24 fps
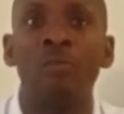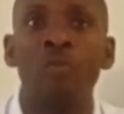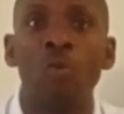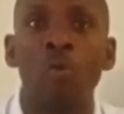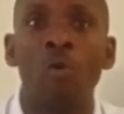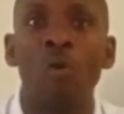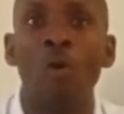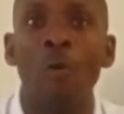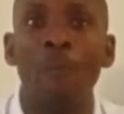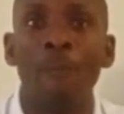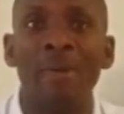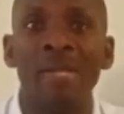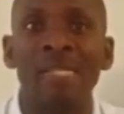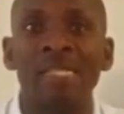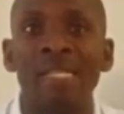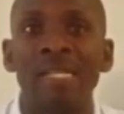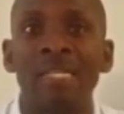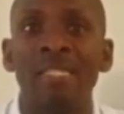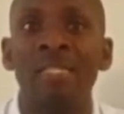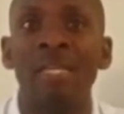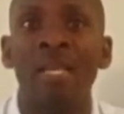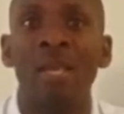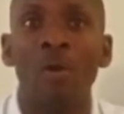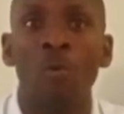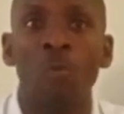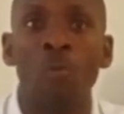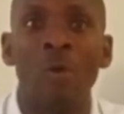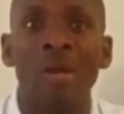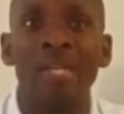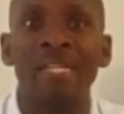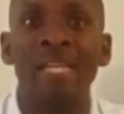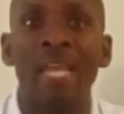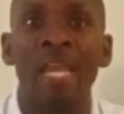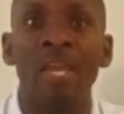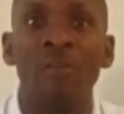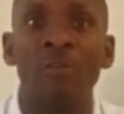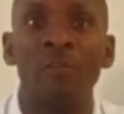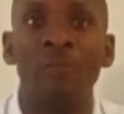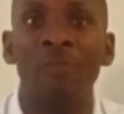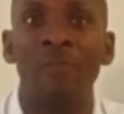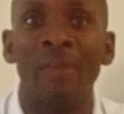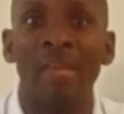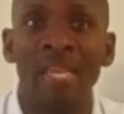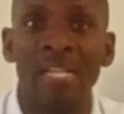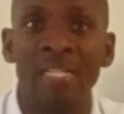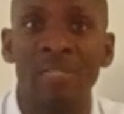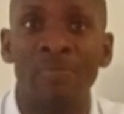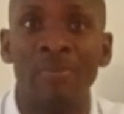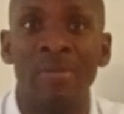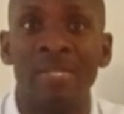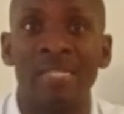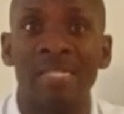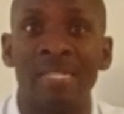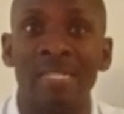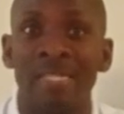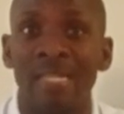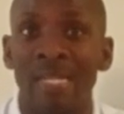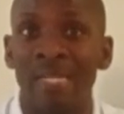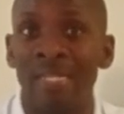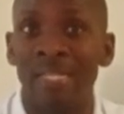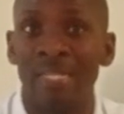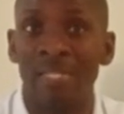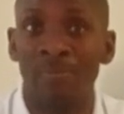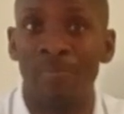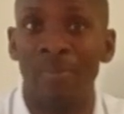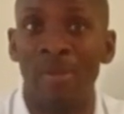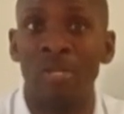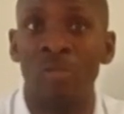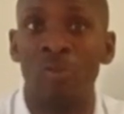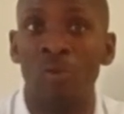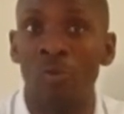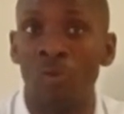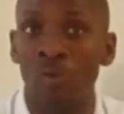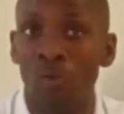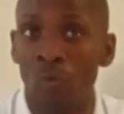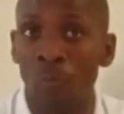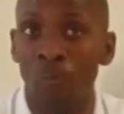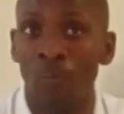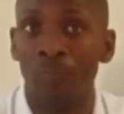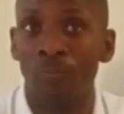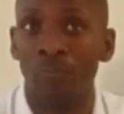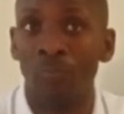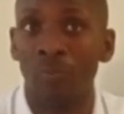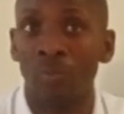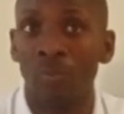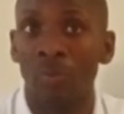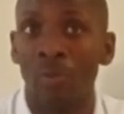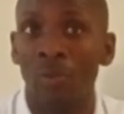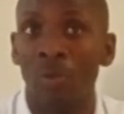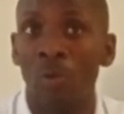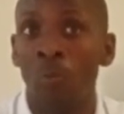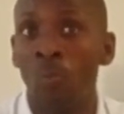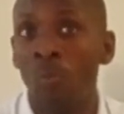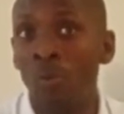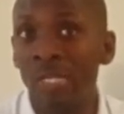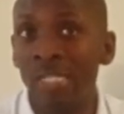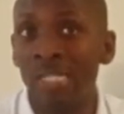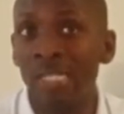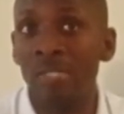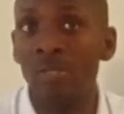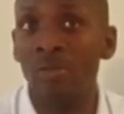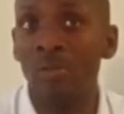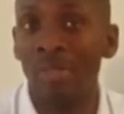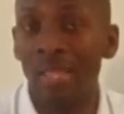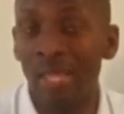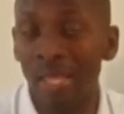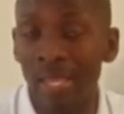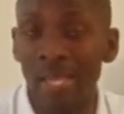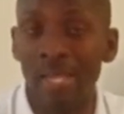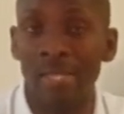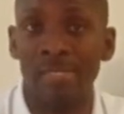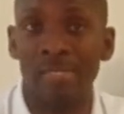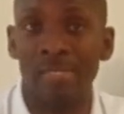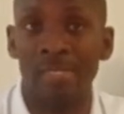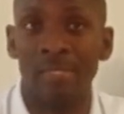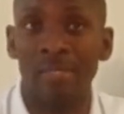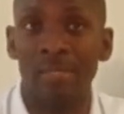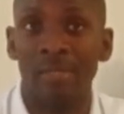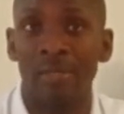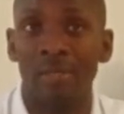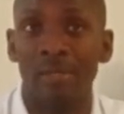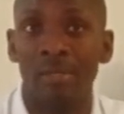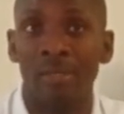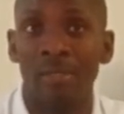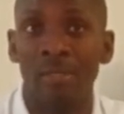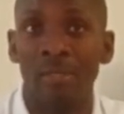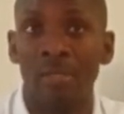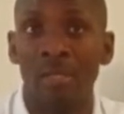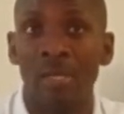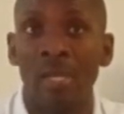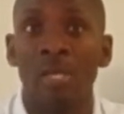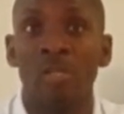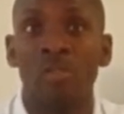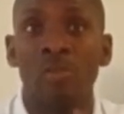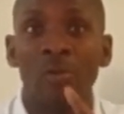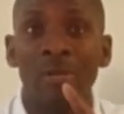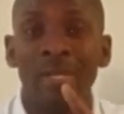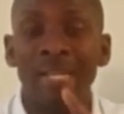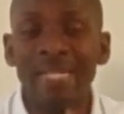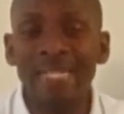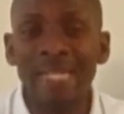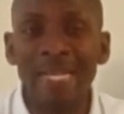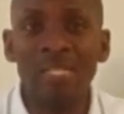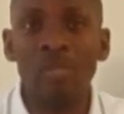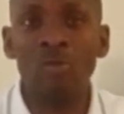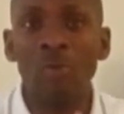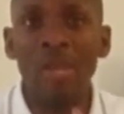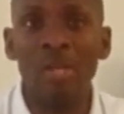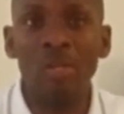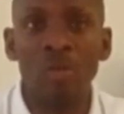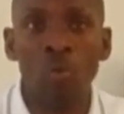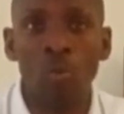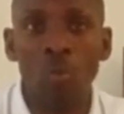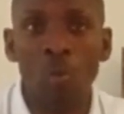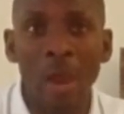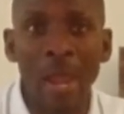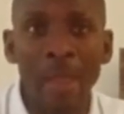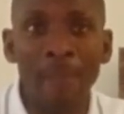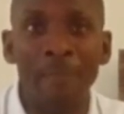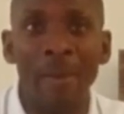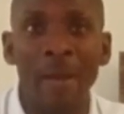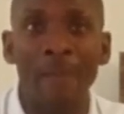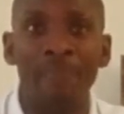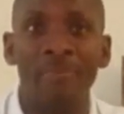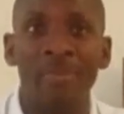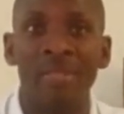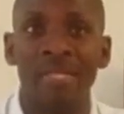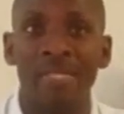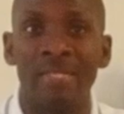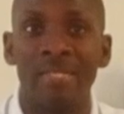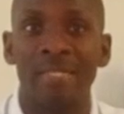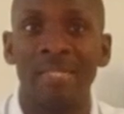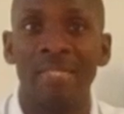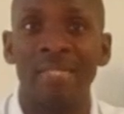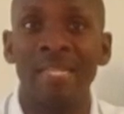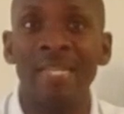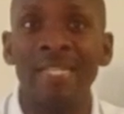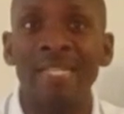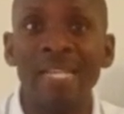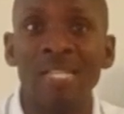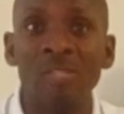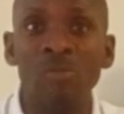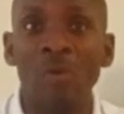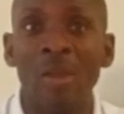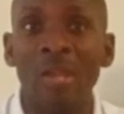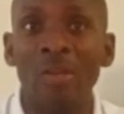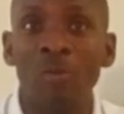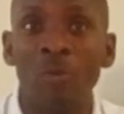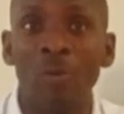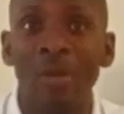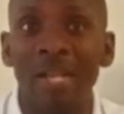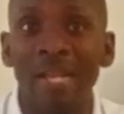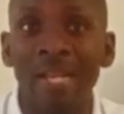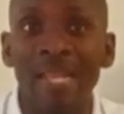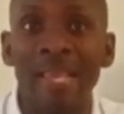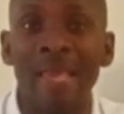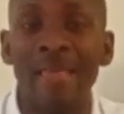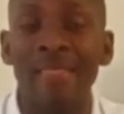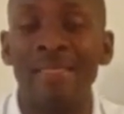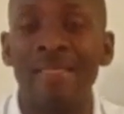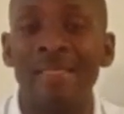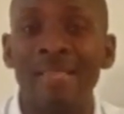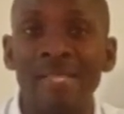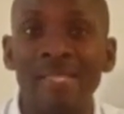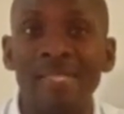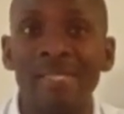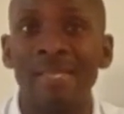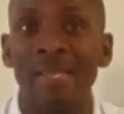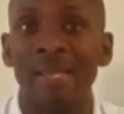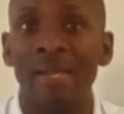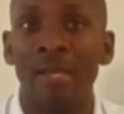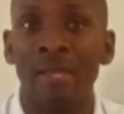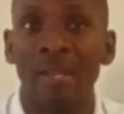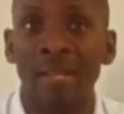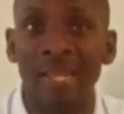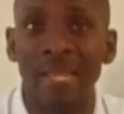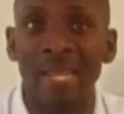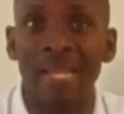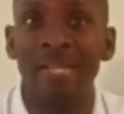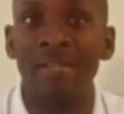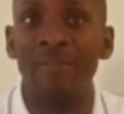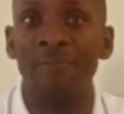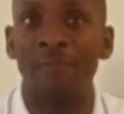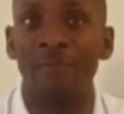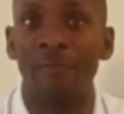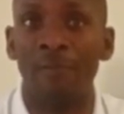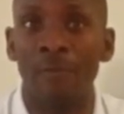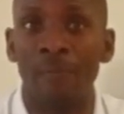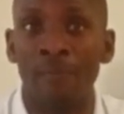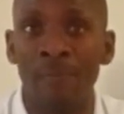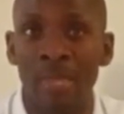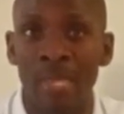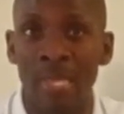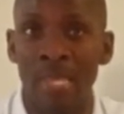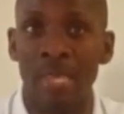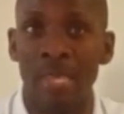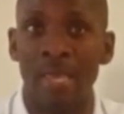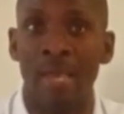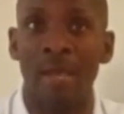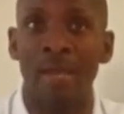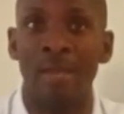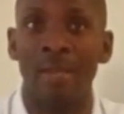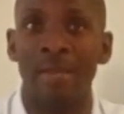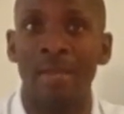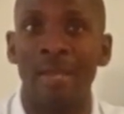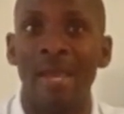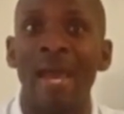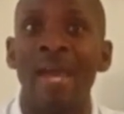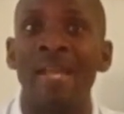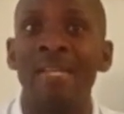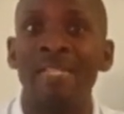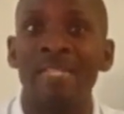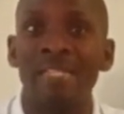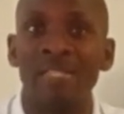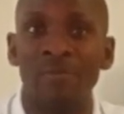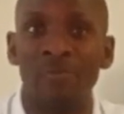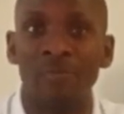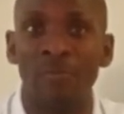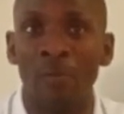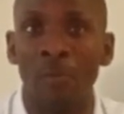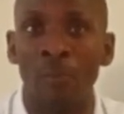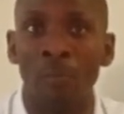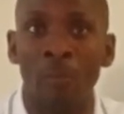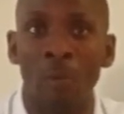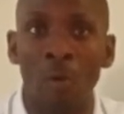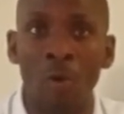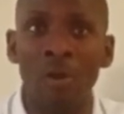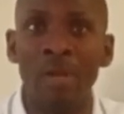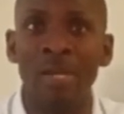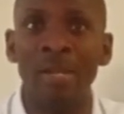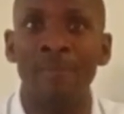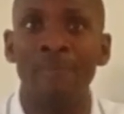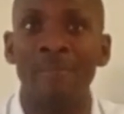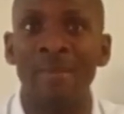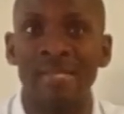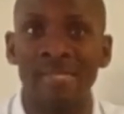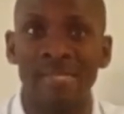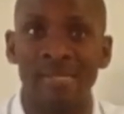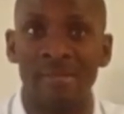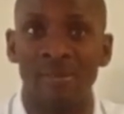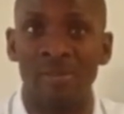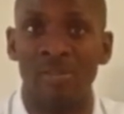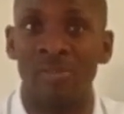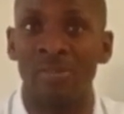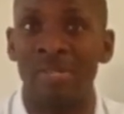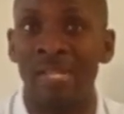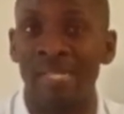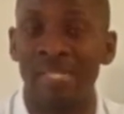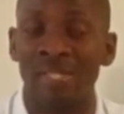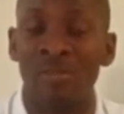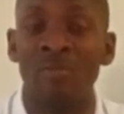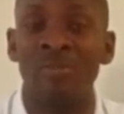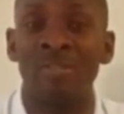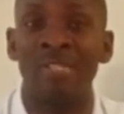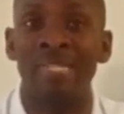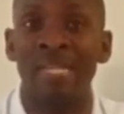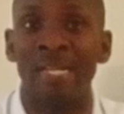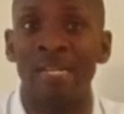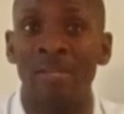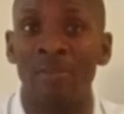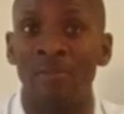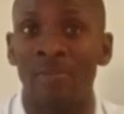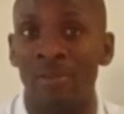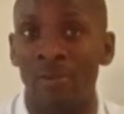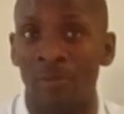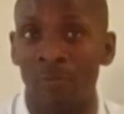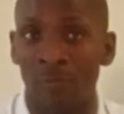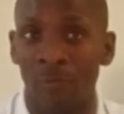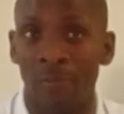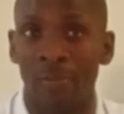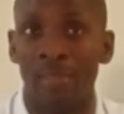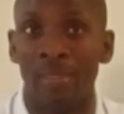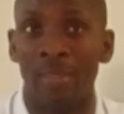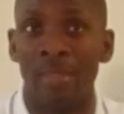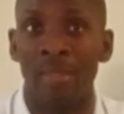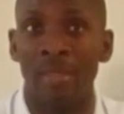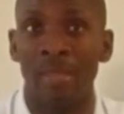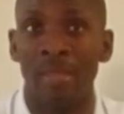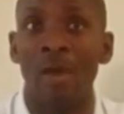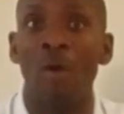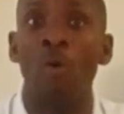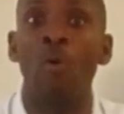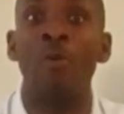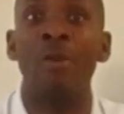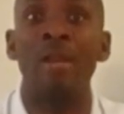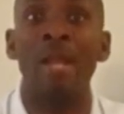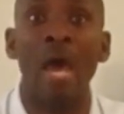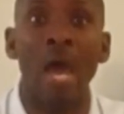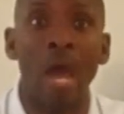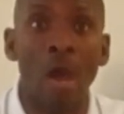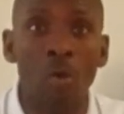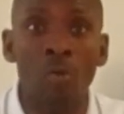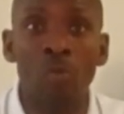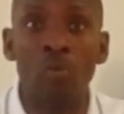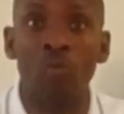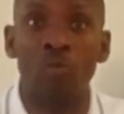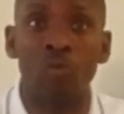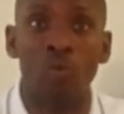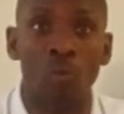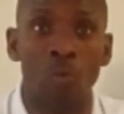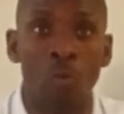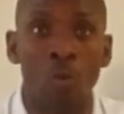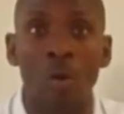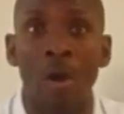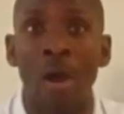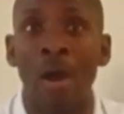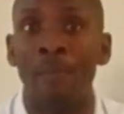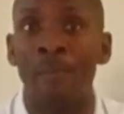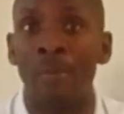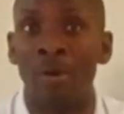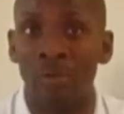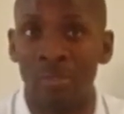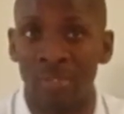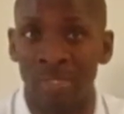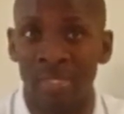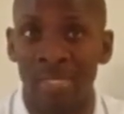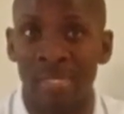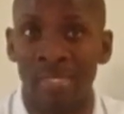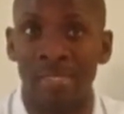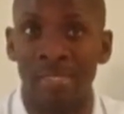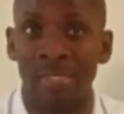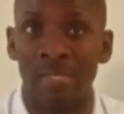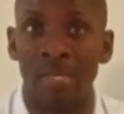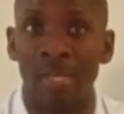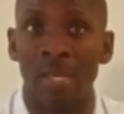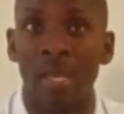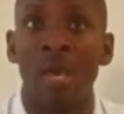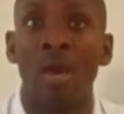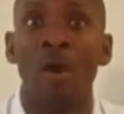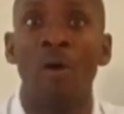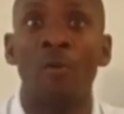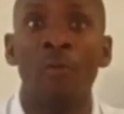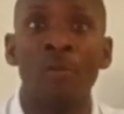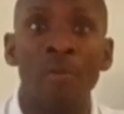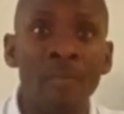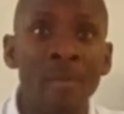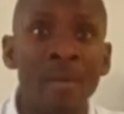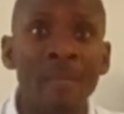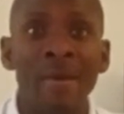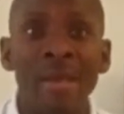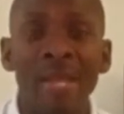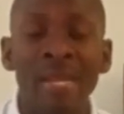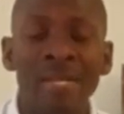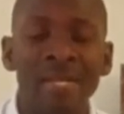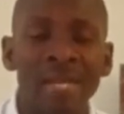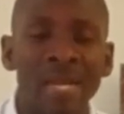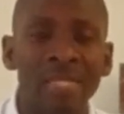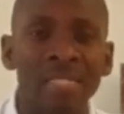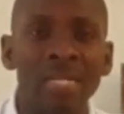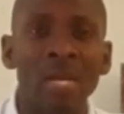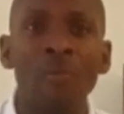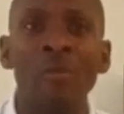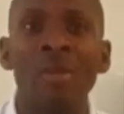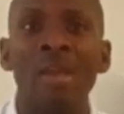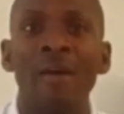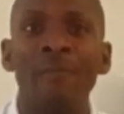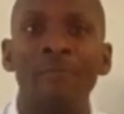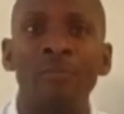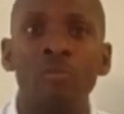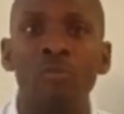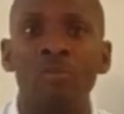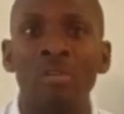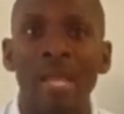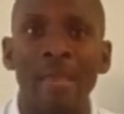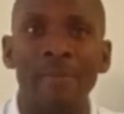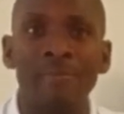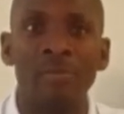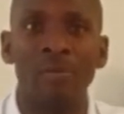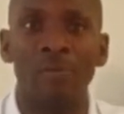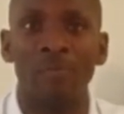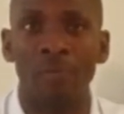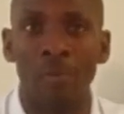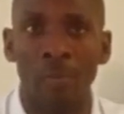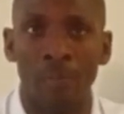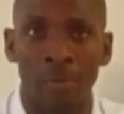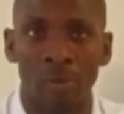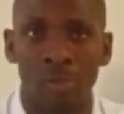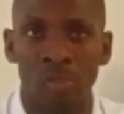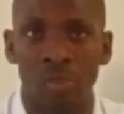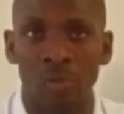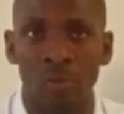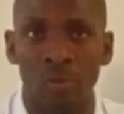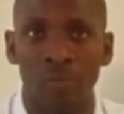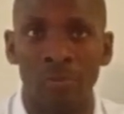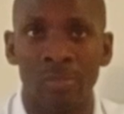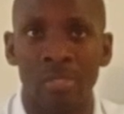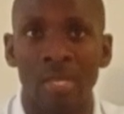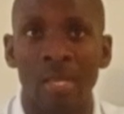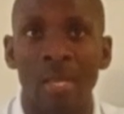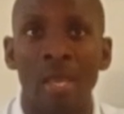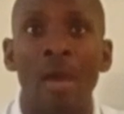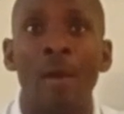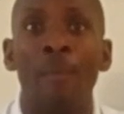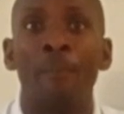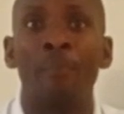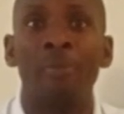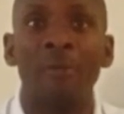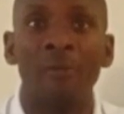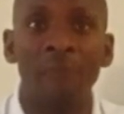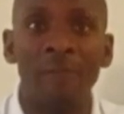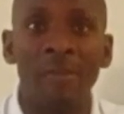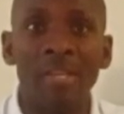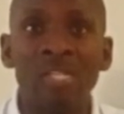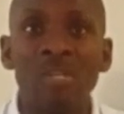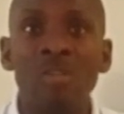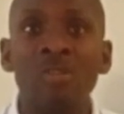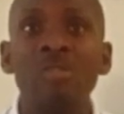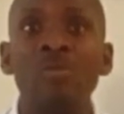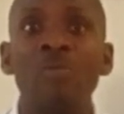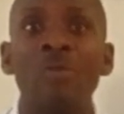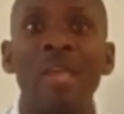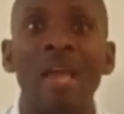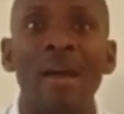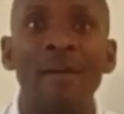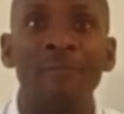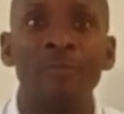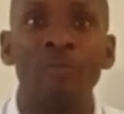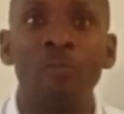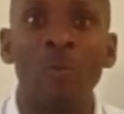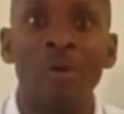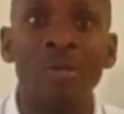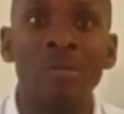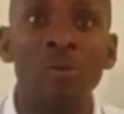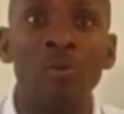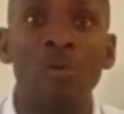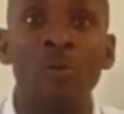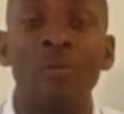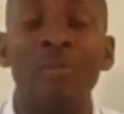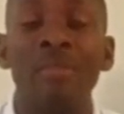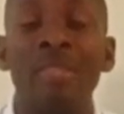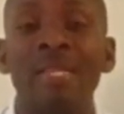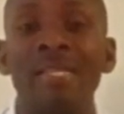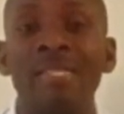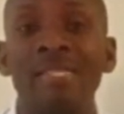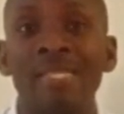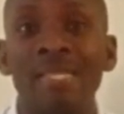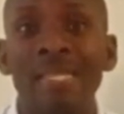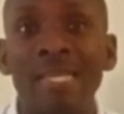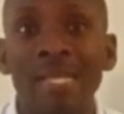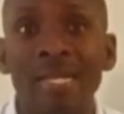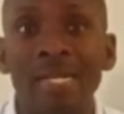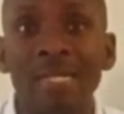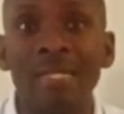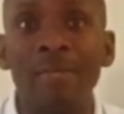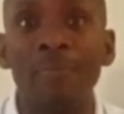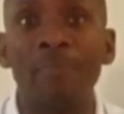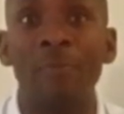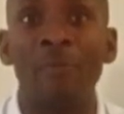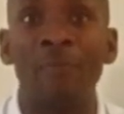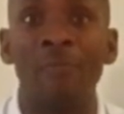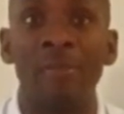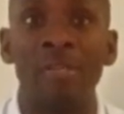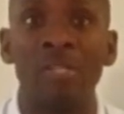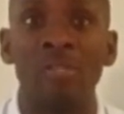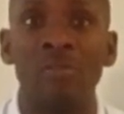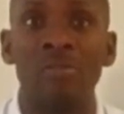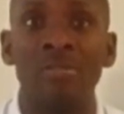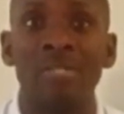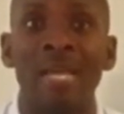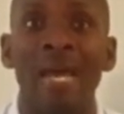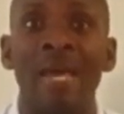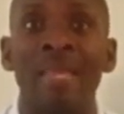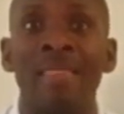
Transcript: to compensate what kind of expenses that he spent on you, which is not the case. So let us try to wipe up this. Let us try to clear this right from here. And it's from only next question that's going to tell you the truth on how you to go about this. Remember, in Qatar, we have two types of promotions. Professions, we have what you call the skilled professions